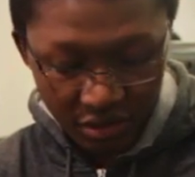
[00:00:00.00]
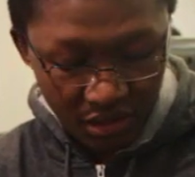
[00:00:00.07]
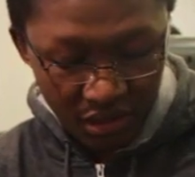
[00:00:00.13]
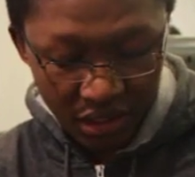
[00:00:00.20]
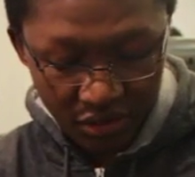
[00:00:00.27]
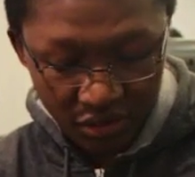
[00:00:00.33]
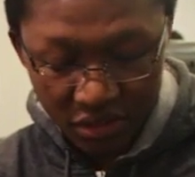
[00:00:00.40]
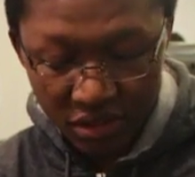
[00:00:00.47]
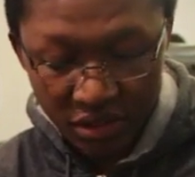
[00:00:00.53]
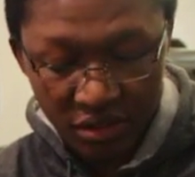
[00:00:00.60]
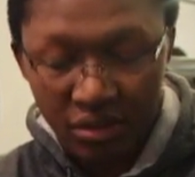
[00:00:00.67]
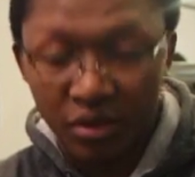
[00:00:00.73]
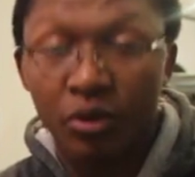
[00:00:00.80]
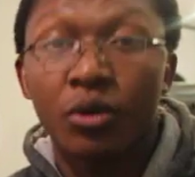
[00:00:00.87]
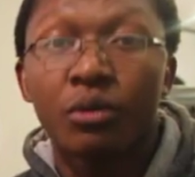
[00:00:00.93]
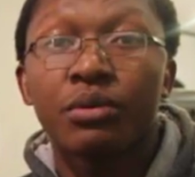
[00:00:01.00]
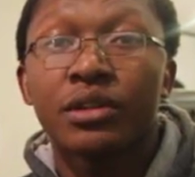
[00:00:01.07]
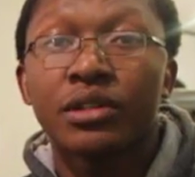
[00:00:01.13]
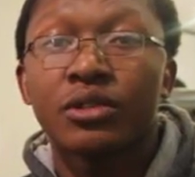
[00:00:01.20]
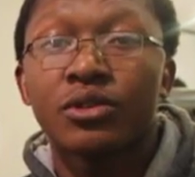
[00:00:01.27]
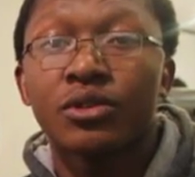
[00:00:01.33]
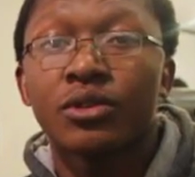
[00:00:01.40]
can actually just
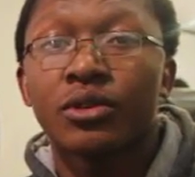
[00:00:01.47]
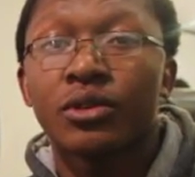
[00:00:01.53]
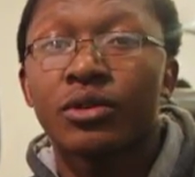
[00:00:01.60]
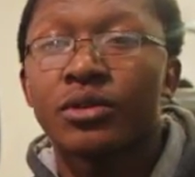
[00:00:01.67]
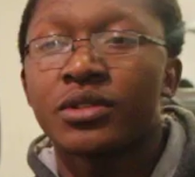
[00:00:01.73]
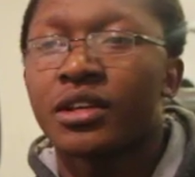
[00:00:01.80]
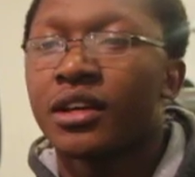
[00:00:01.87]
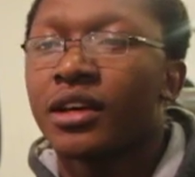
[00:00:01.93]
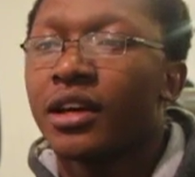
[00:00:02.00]
incorporate into your clothes.